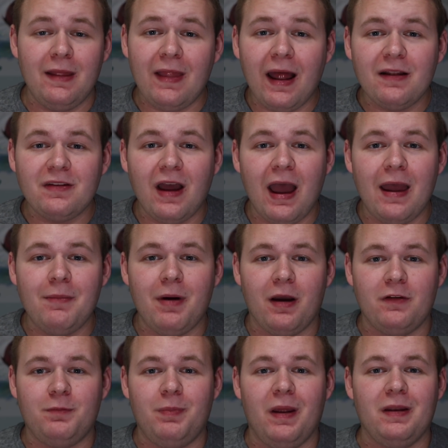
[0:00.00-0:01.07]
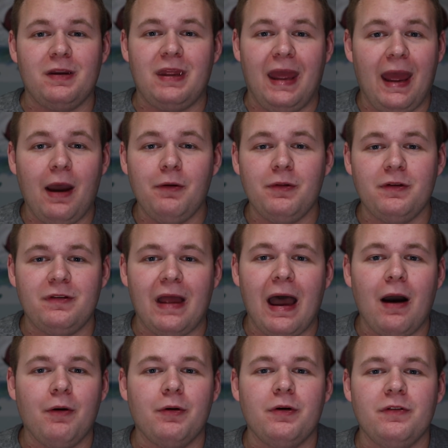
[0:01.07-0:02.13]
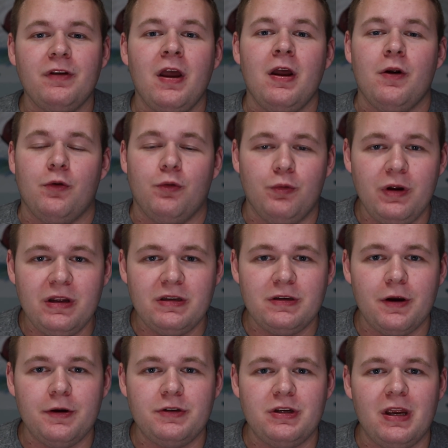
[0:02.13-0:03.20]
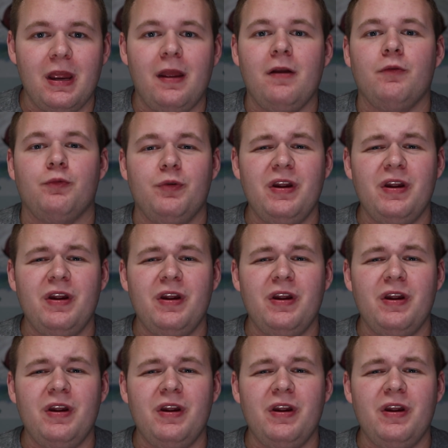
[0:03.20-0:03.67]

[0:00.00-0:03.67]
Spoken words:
In that time, I spent countless hours researching,